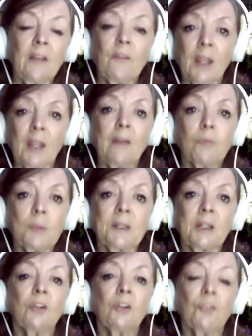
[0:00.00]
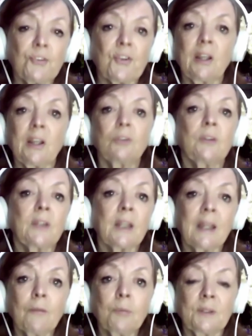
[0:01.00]
in the government in Australia, in the
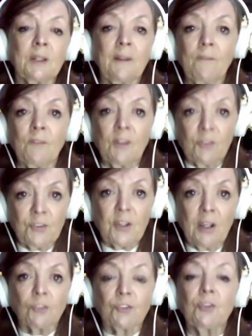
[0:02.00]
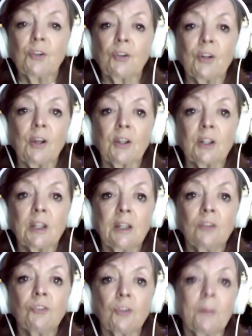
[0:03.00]
government in this country, the United
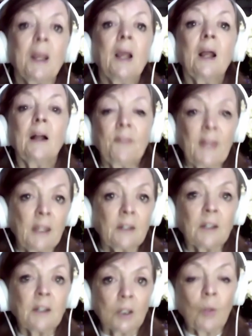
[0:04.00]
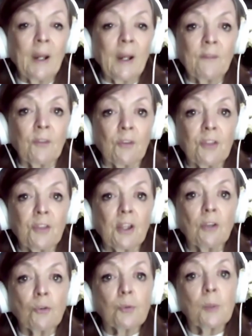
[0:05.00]
Kingdom, and then in the way that
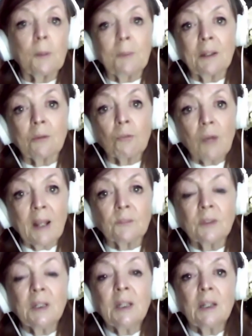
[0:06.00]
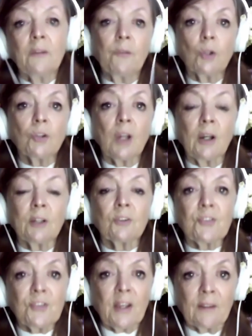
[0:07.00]
things were being run in the United
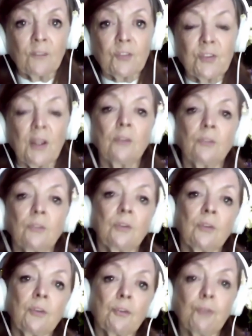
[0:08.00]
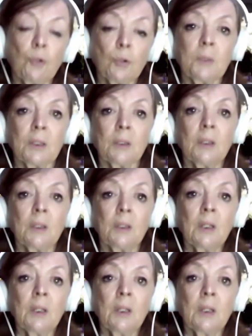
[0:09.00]
States under the former